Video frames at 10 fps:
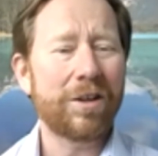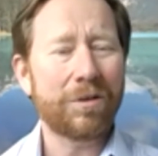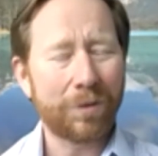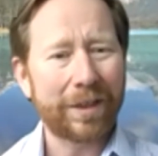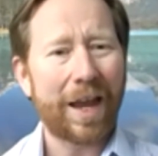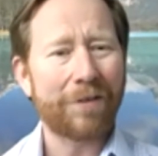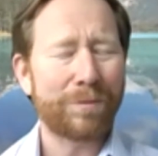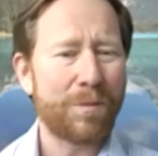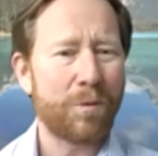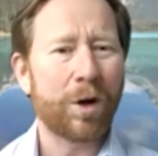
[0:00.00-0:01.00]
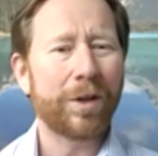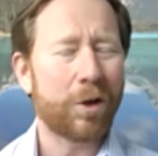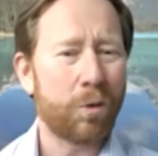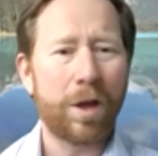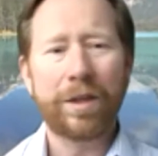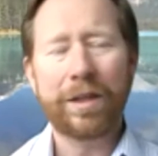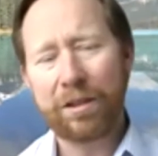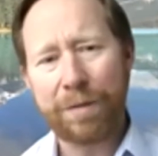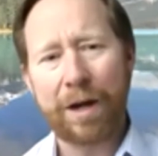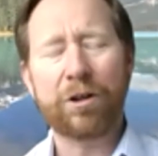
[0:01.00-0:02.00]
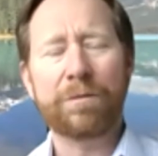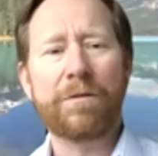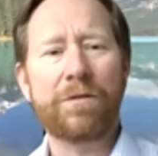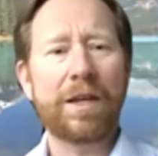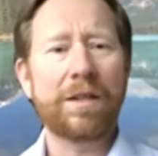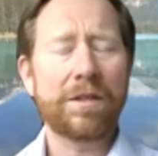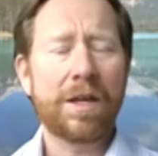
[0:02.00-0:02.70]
you really have to be more on the quality spectrum of things.